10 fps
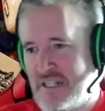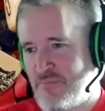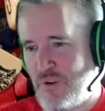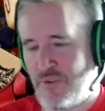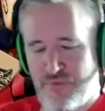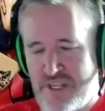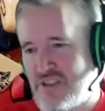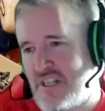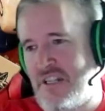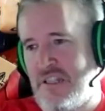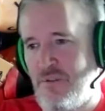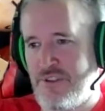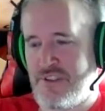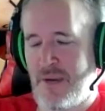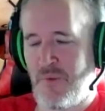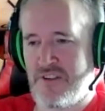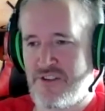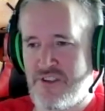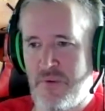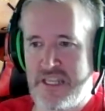Wolverine's going to claw someone,
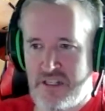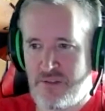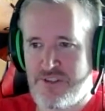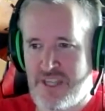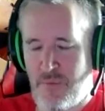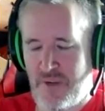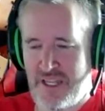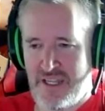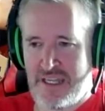so when he claws someone,